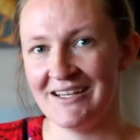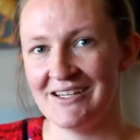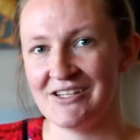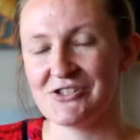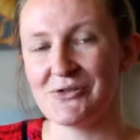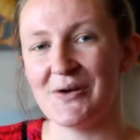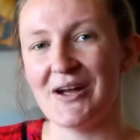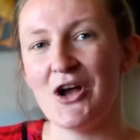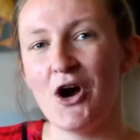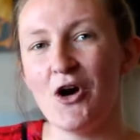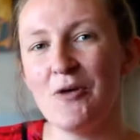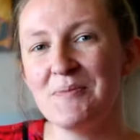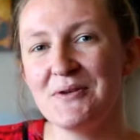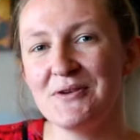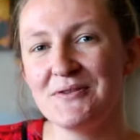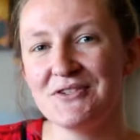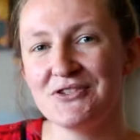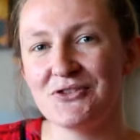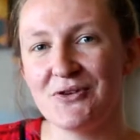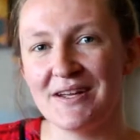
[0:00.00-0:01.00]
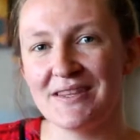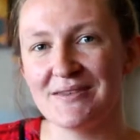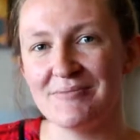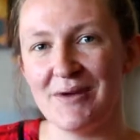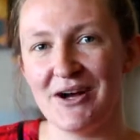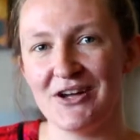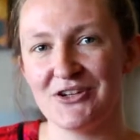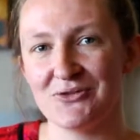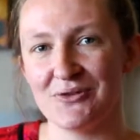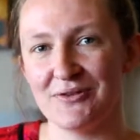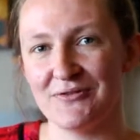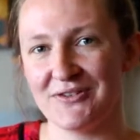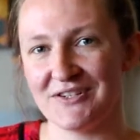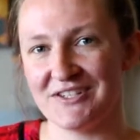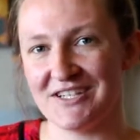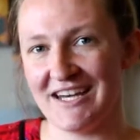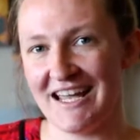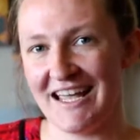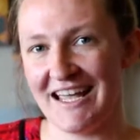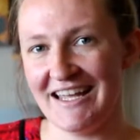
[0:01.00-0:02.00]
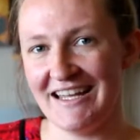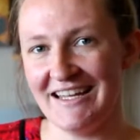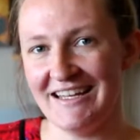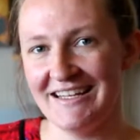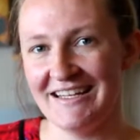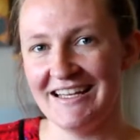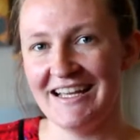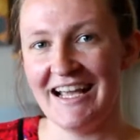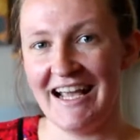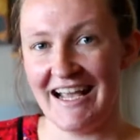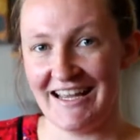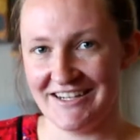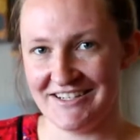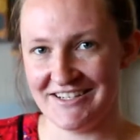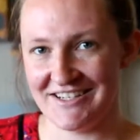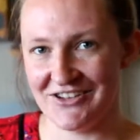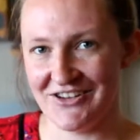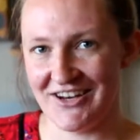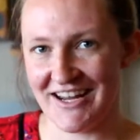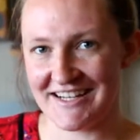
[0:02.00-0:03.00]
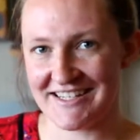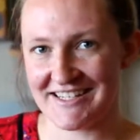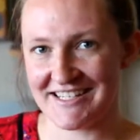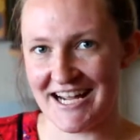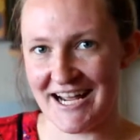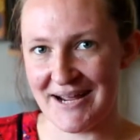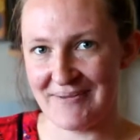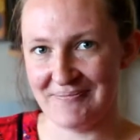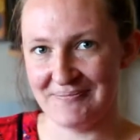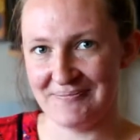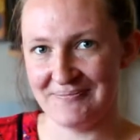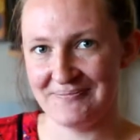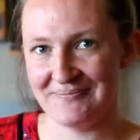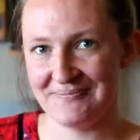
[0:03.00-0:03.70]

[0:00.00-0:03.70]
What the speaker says: So I hope you enjoy the module for today, and until next time.